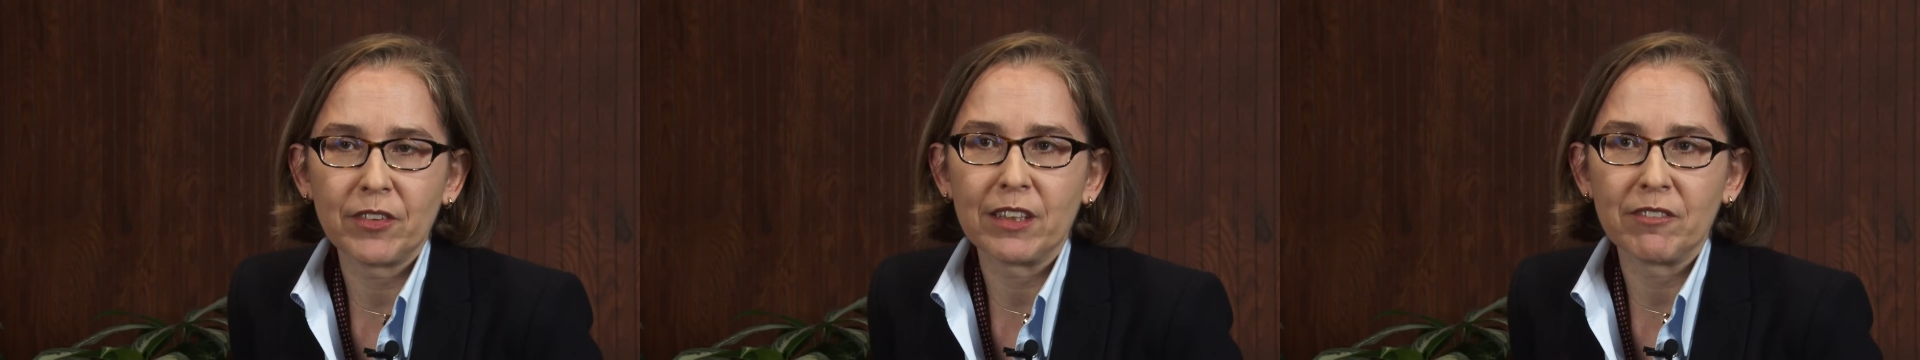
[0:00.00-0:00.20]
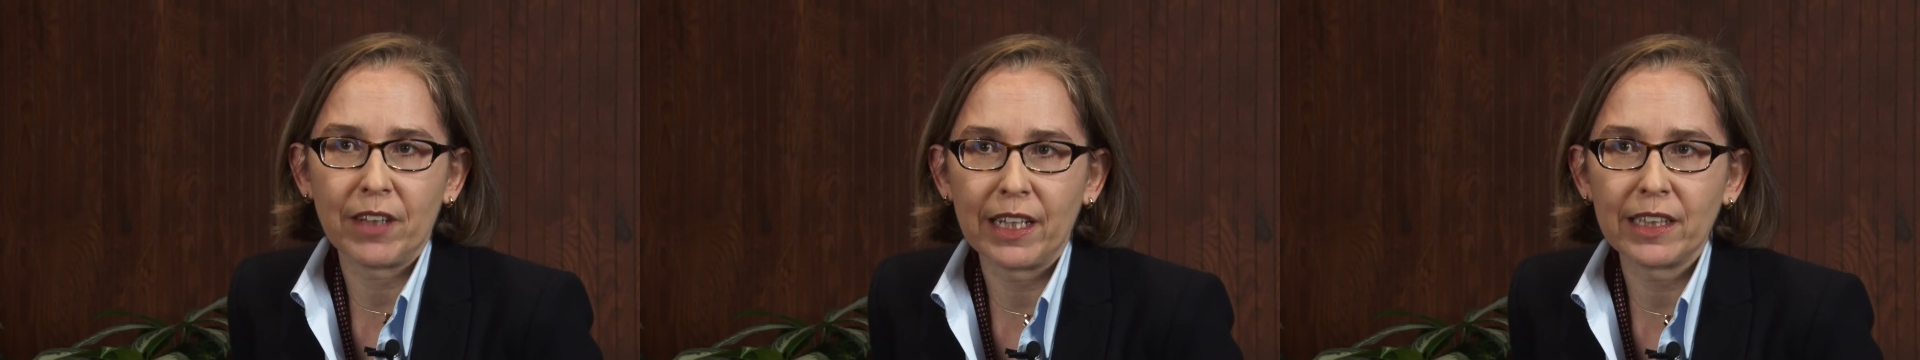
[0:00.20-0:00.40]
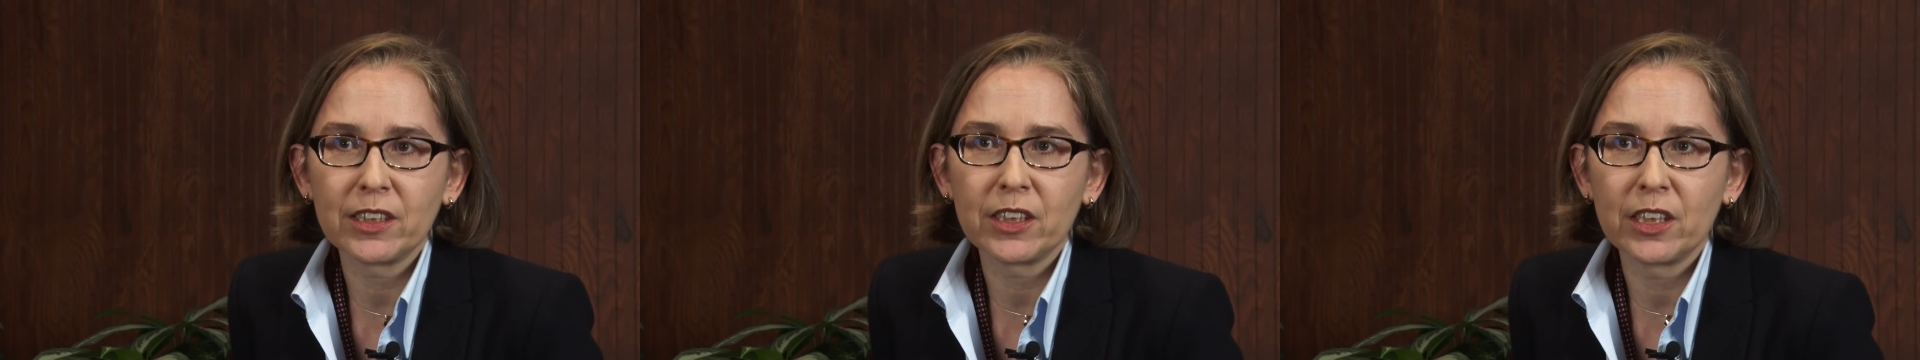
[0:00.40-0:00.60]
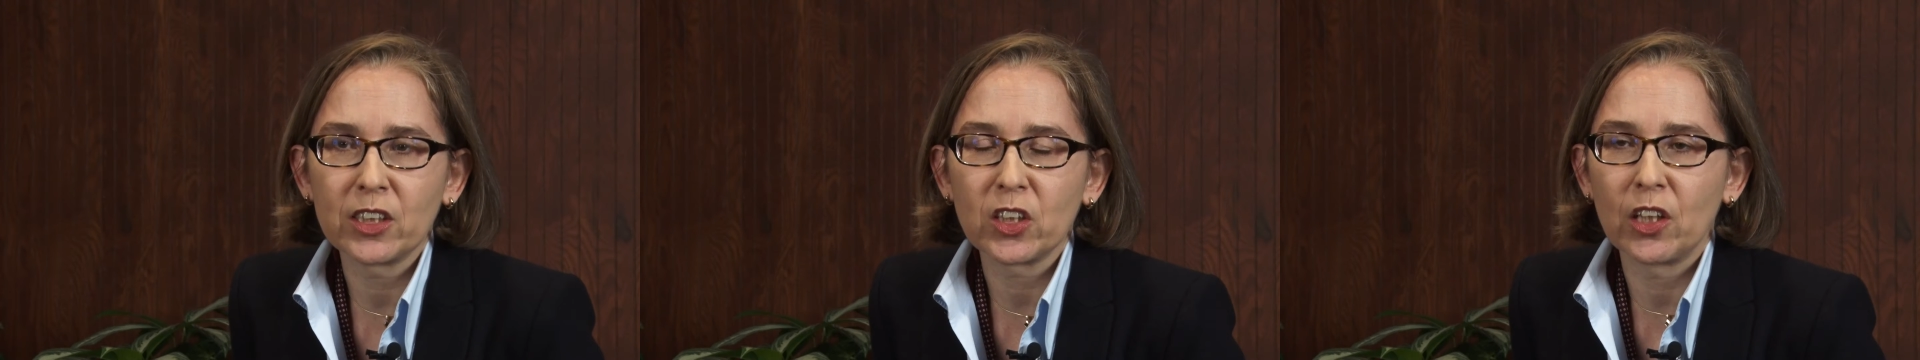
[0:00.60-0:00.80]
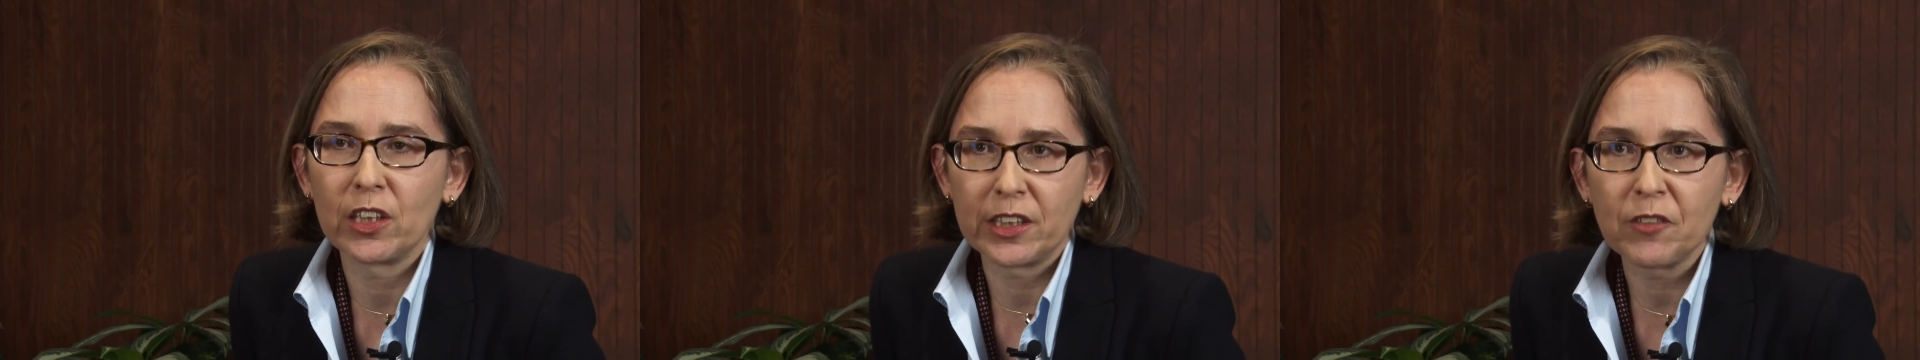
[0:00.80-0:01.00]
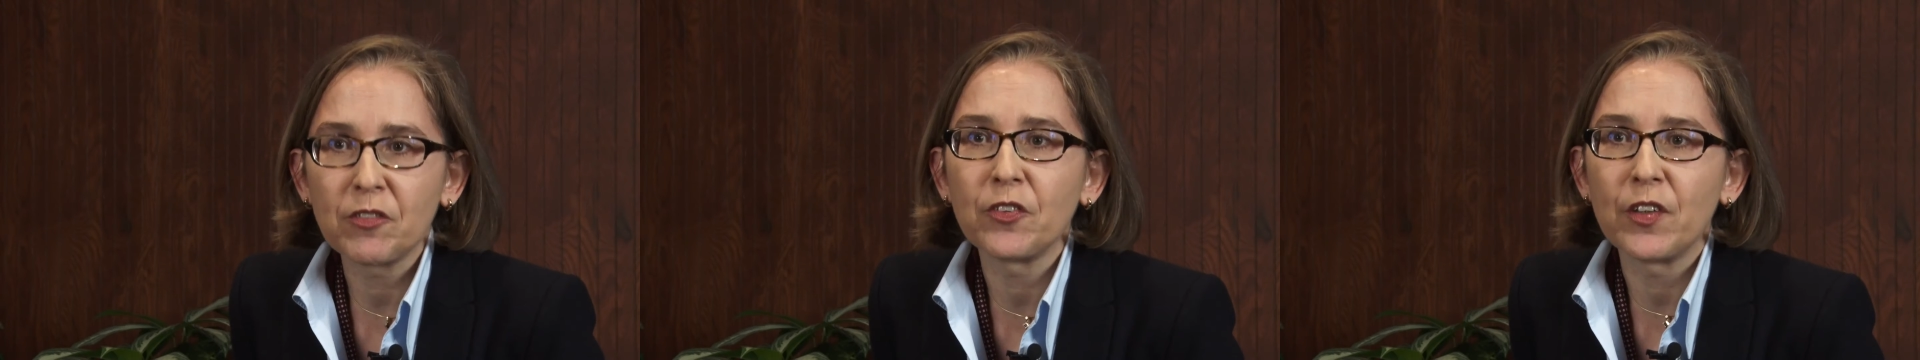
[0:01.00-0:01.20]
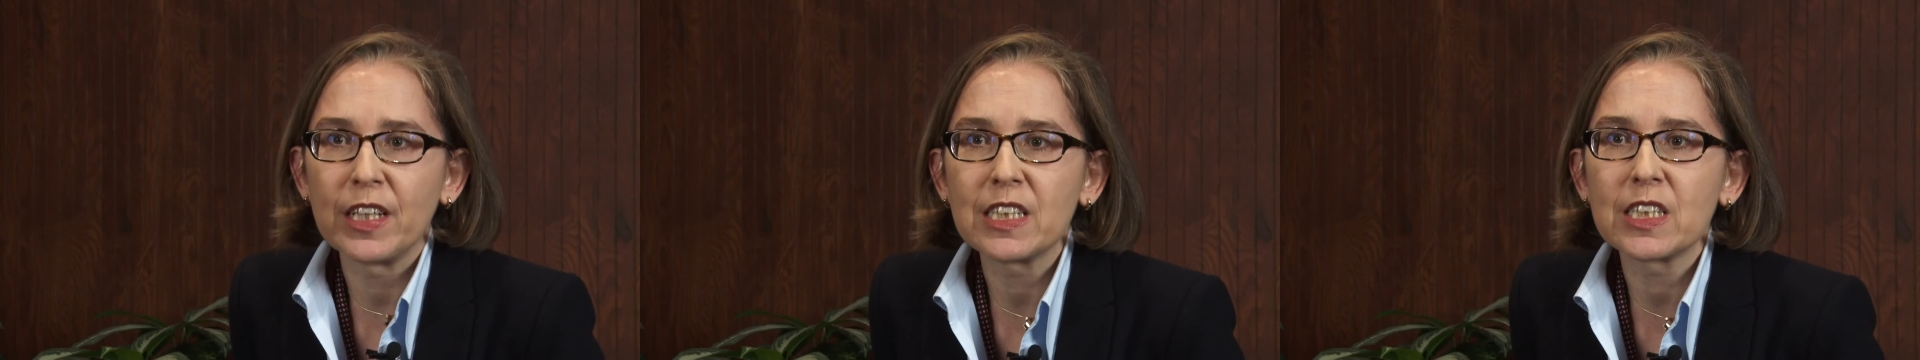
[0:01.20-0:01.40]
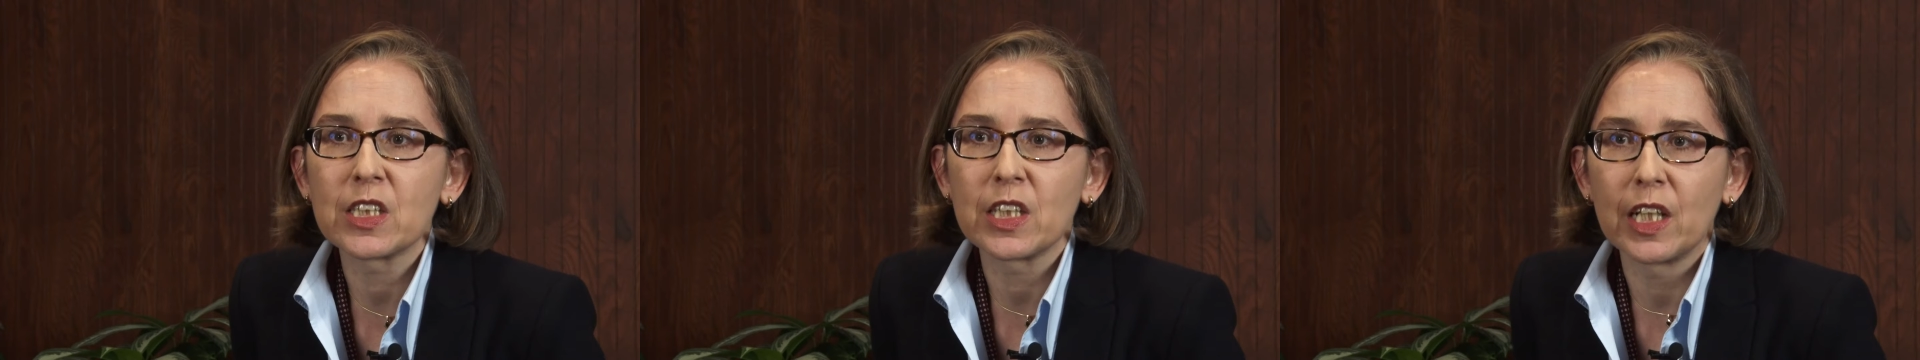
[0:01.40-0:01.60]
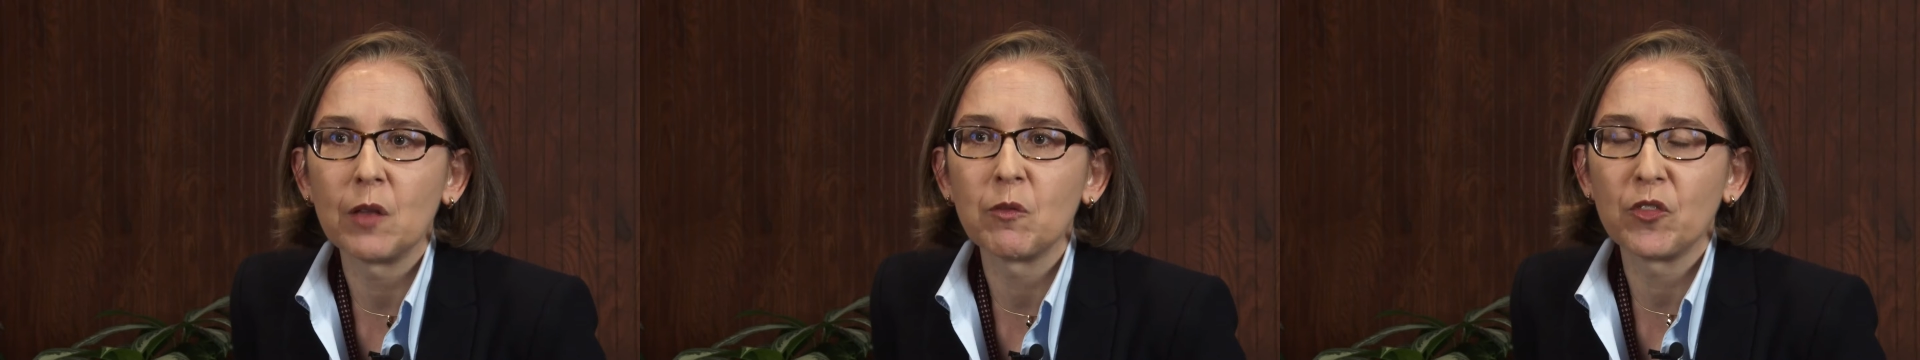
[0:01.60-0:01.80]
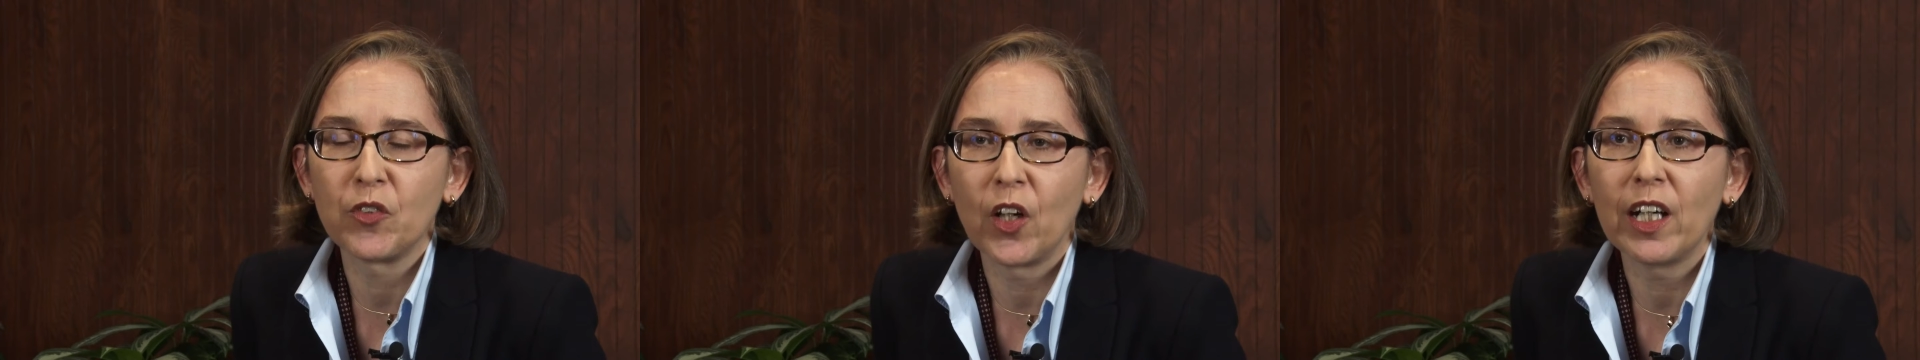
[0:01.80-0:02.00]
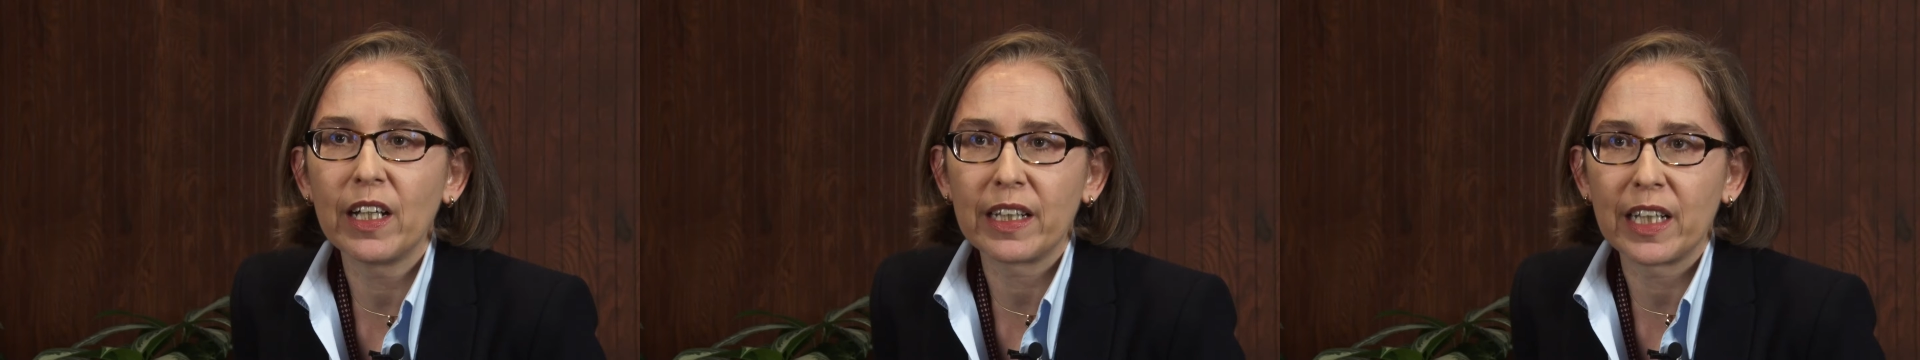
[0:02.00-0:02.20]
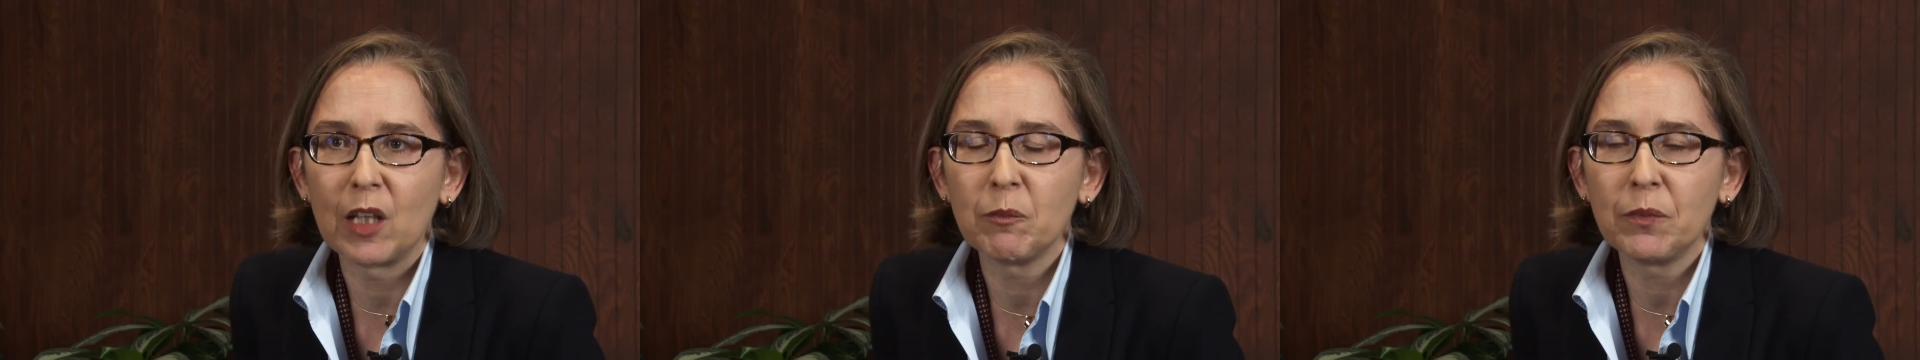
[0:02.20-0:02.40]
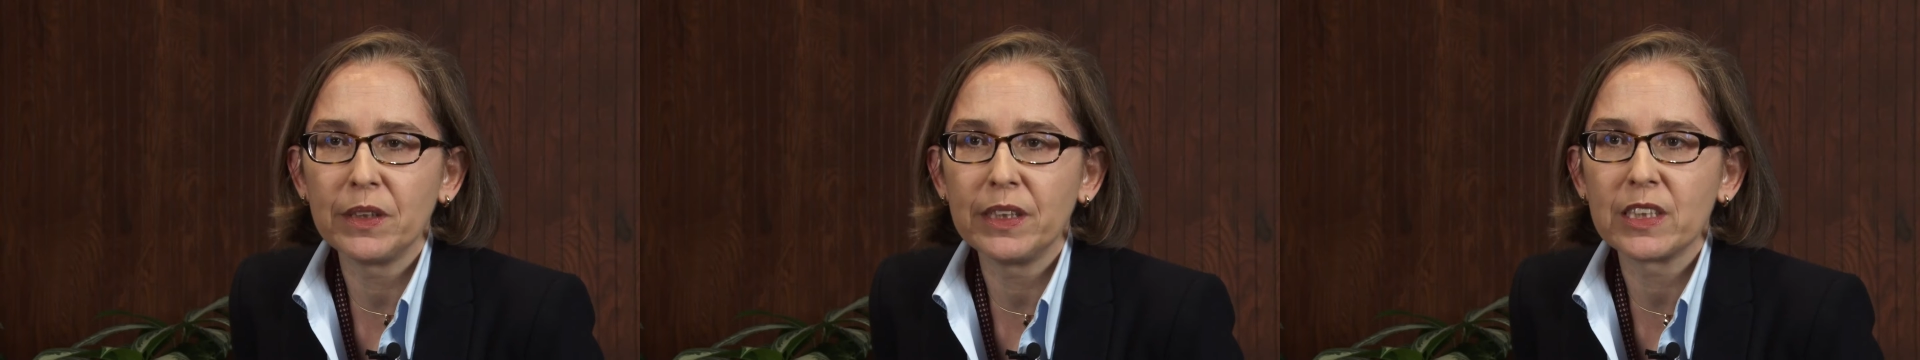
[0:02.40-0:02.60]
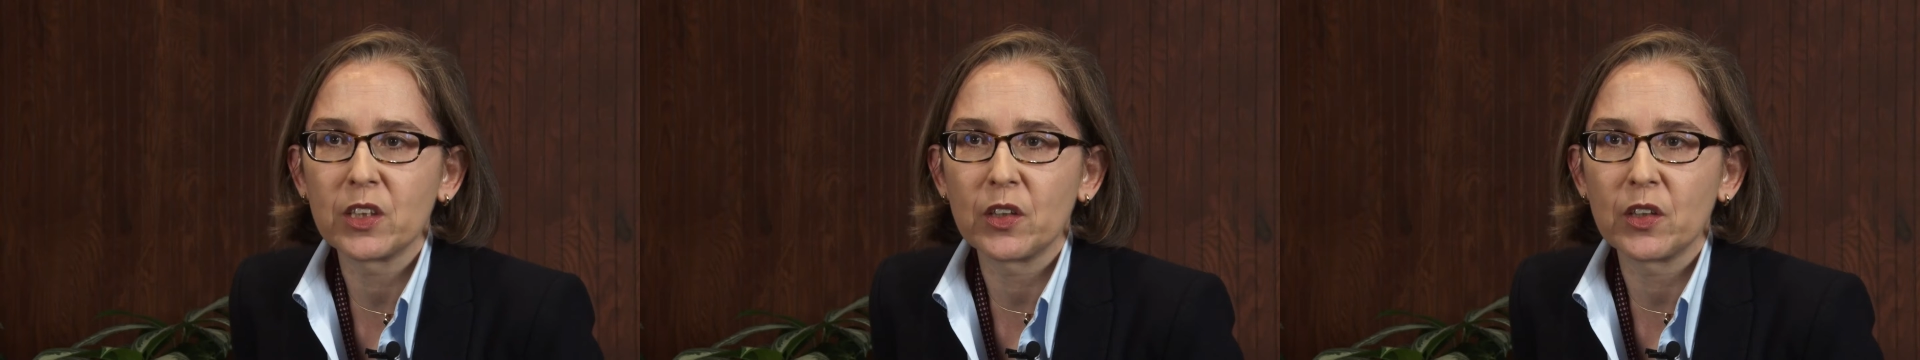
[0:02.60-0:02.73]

advantage or difference for a company.